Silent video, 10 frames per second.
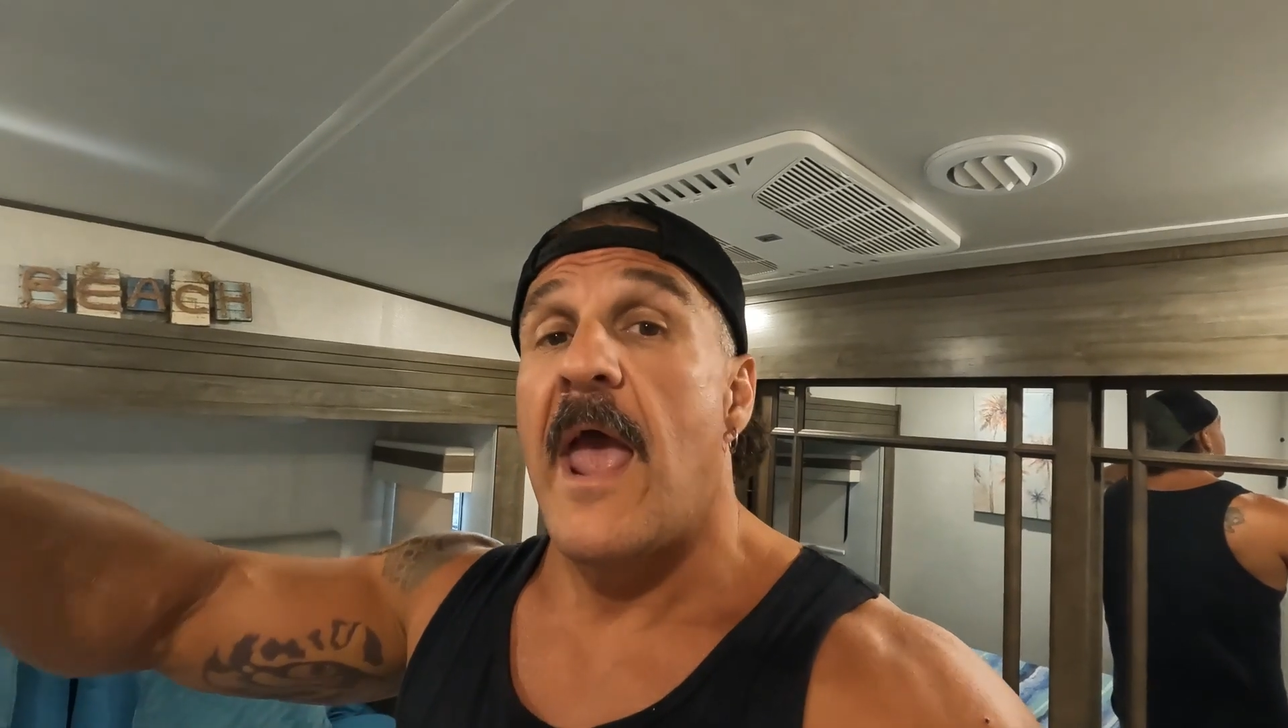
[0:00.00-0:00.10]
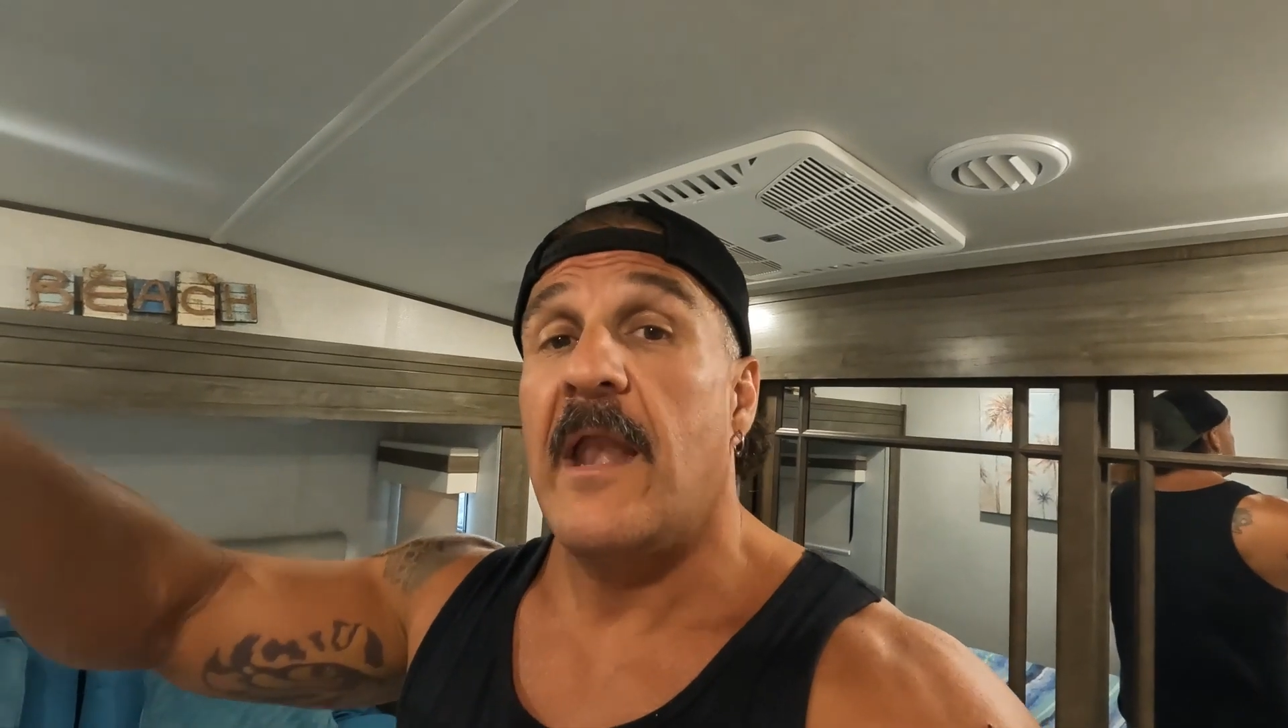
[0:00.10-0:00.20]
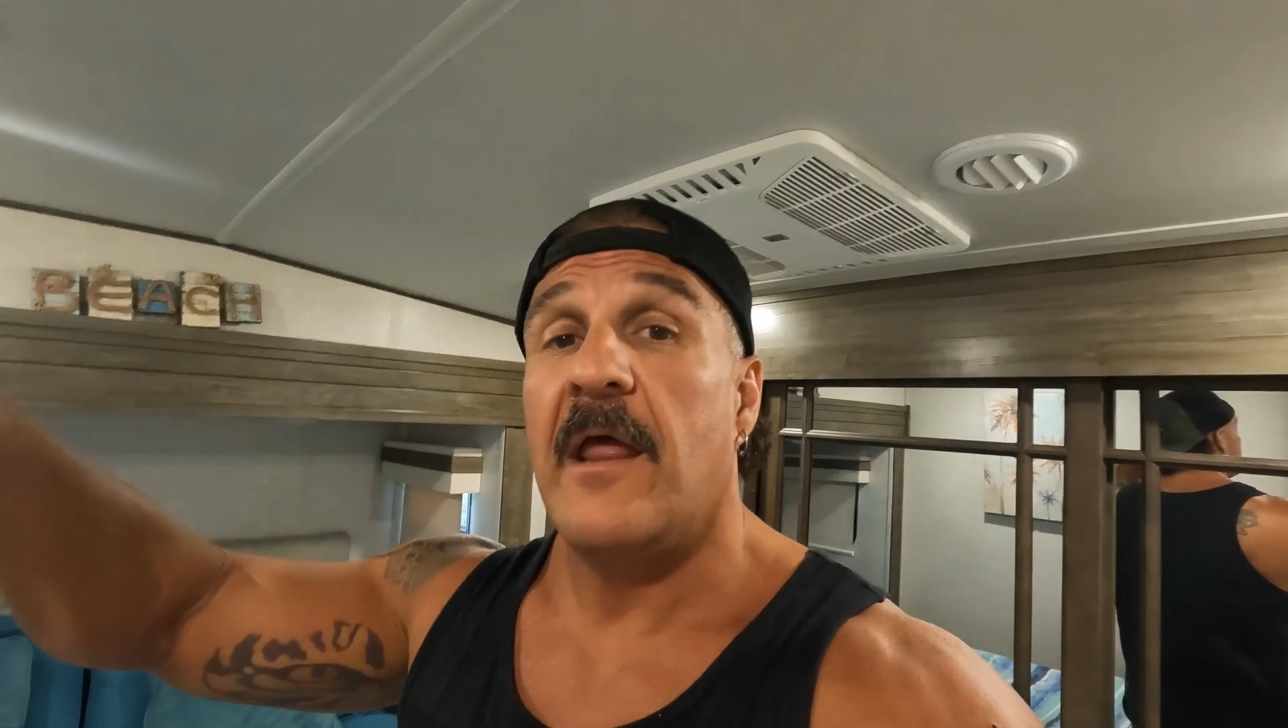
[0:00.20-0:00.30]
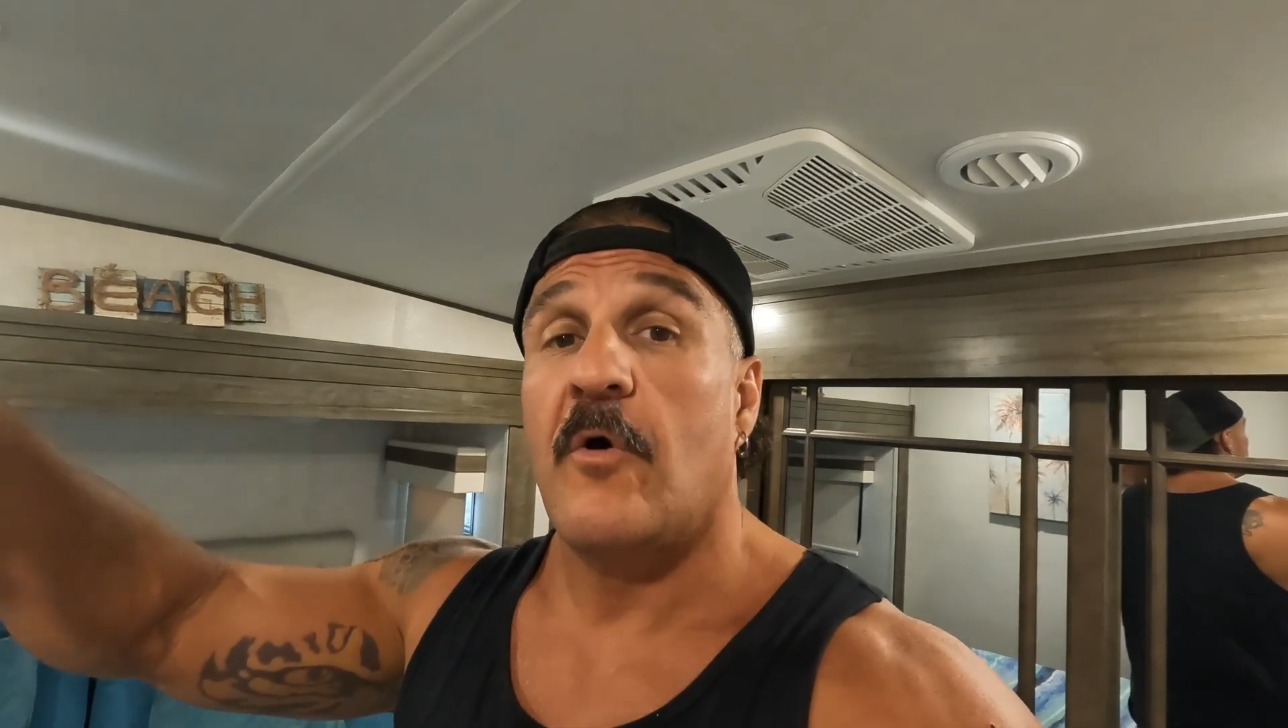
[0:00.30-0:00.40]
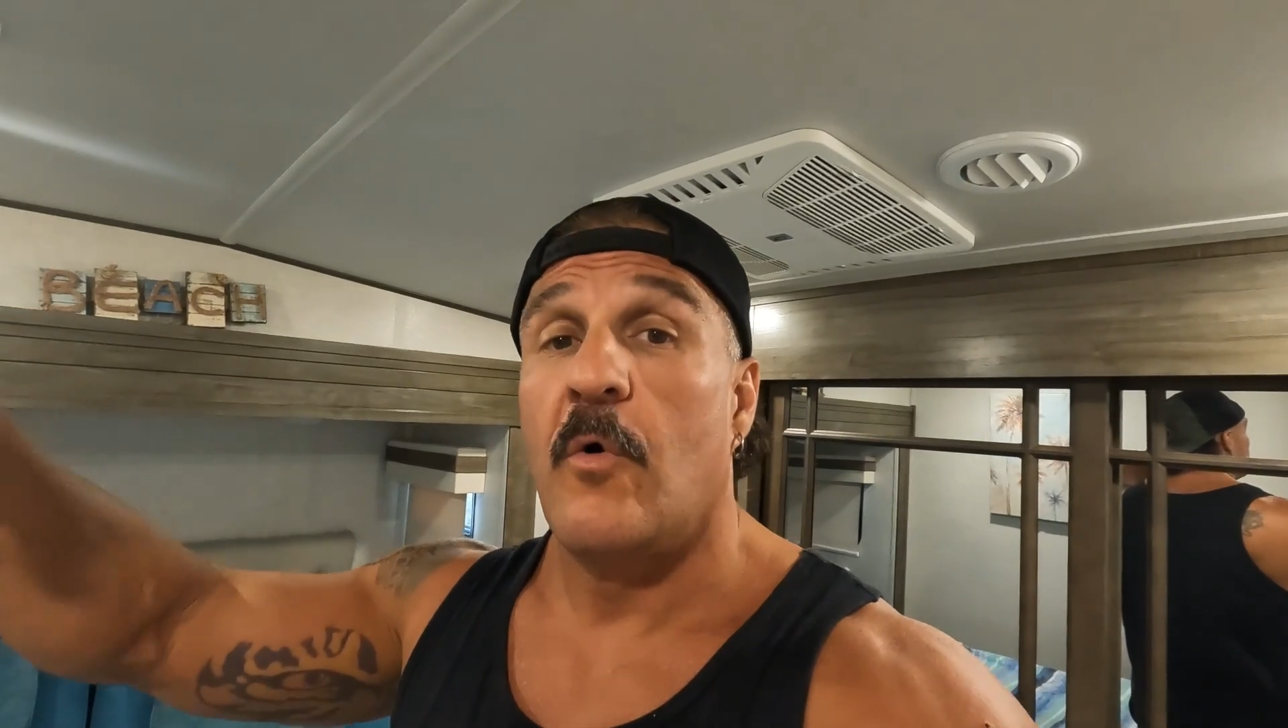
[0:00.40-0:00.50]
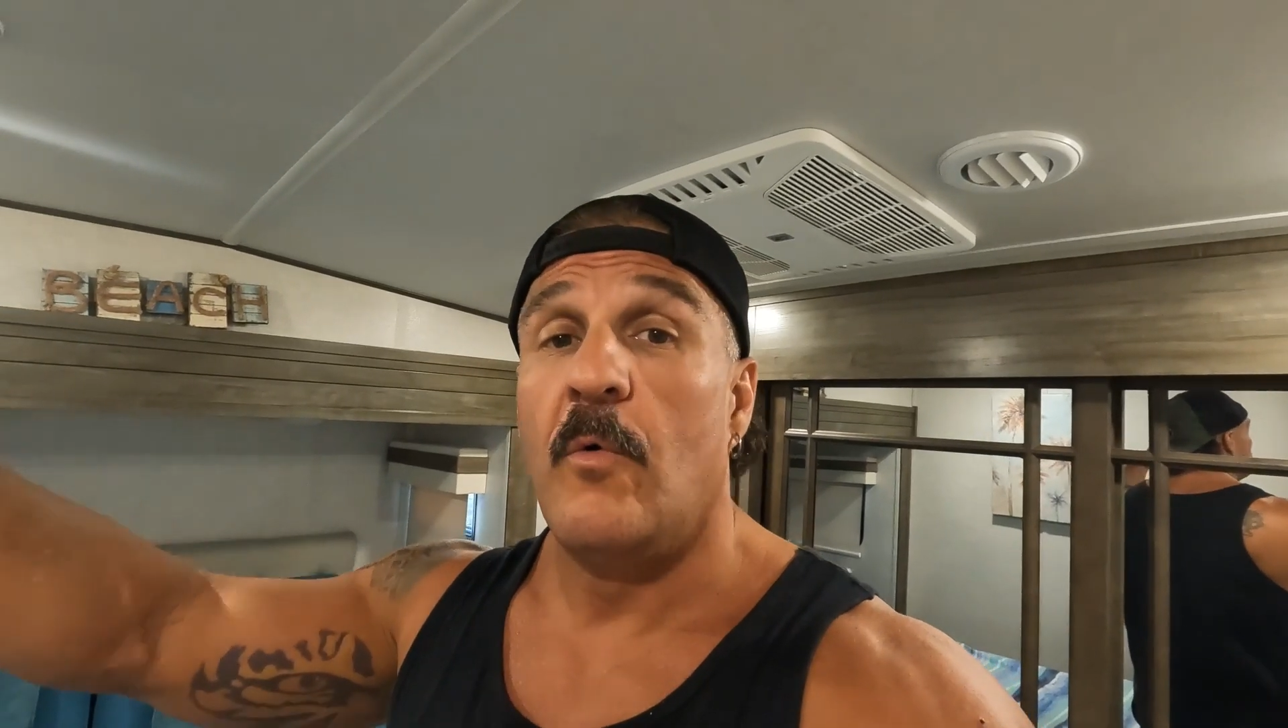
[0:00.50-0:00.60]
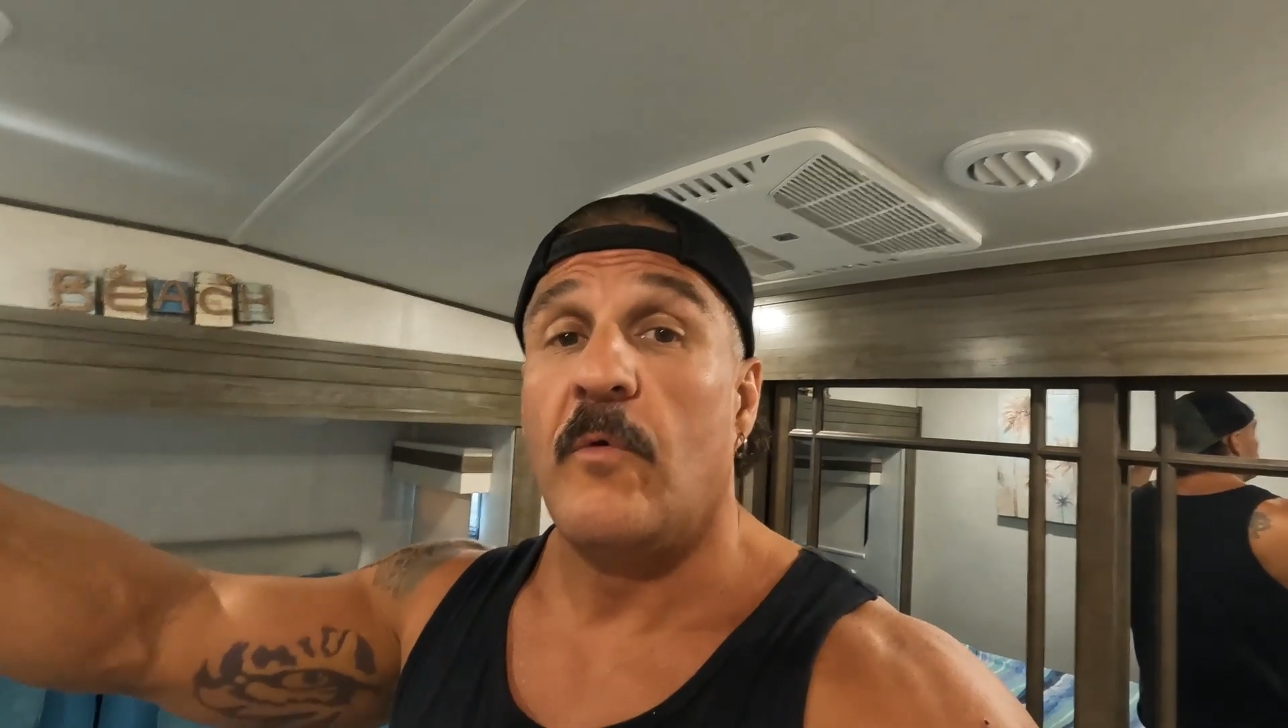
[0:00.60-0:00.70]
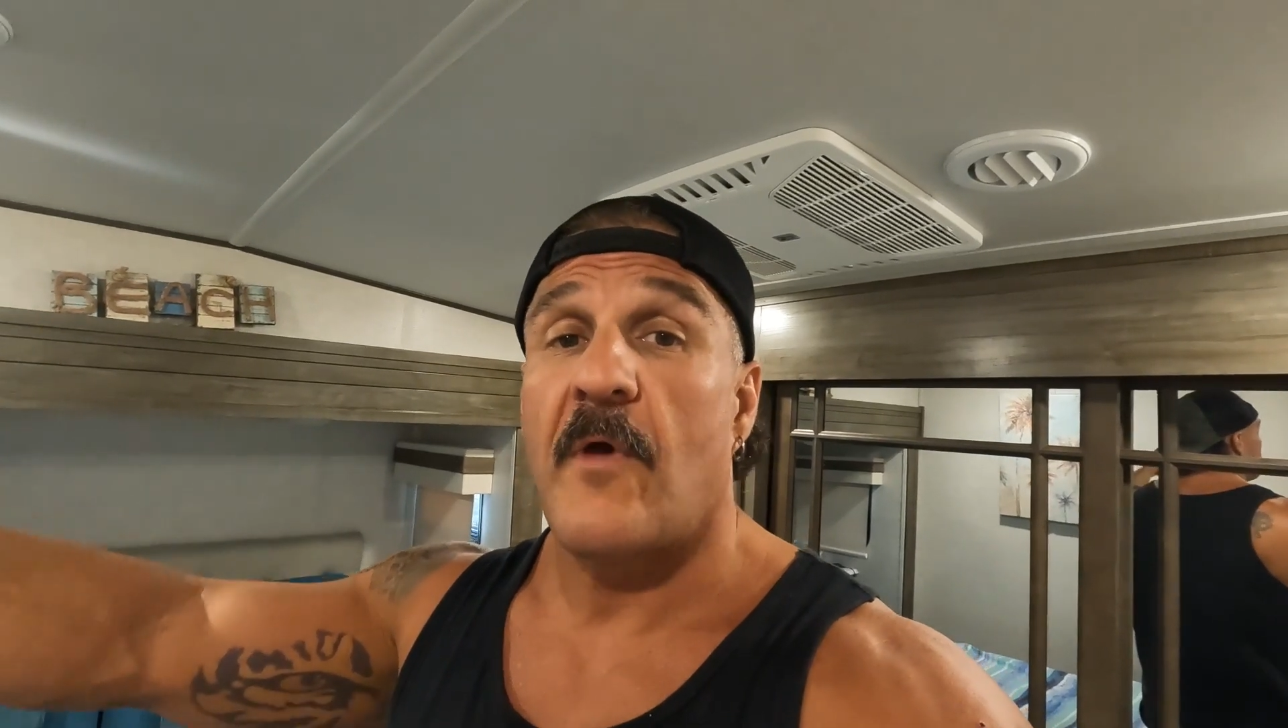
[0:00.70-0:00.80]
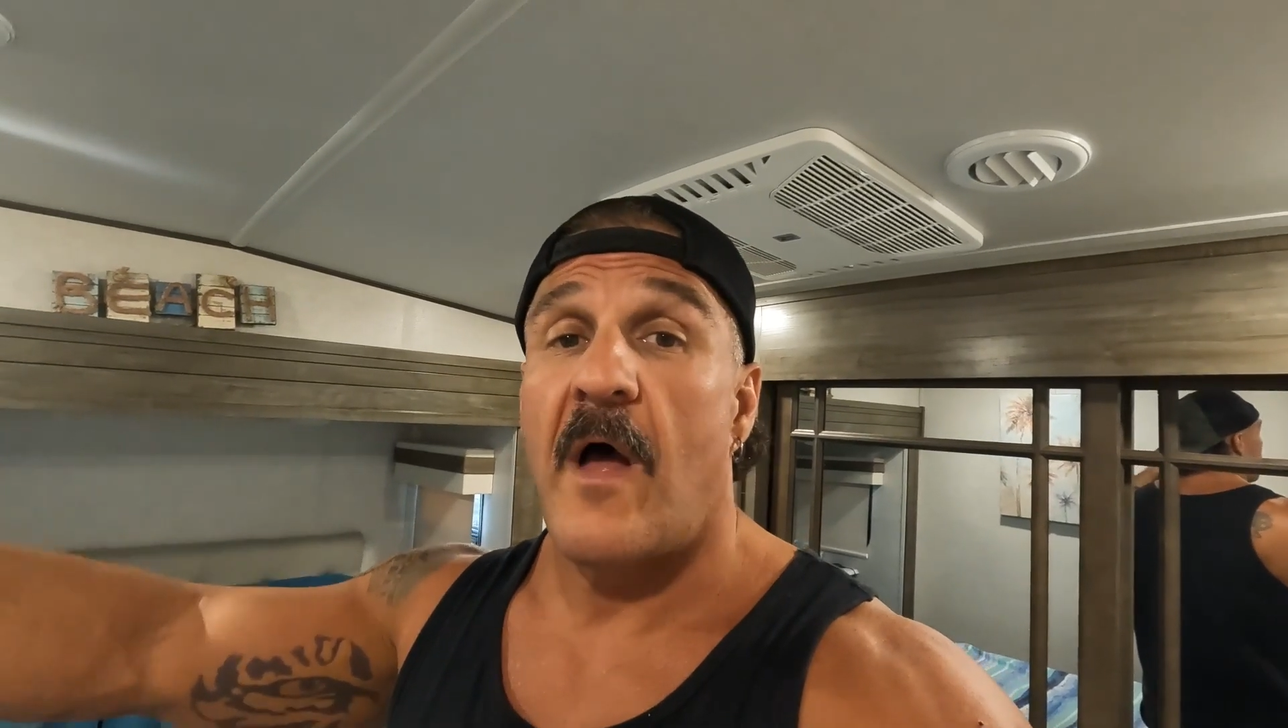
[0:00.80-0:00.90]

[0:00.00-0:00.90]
and it cools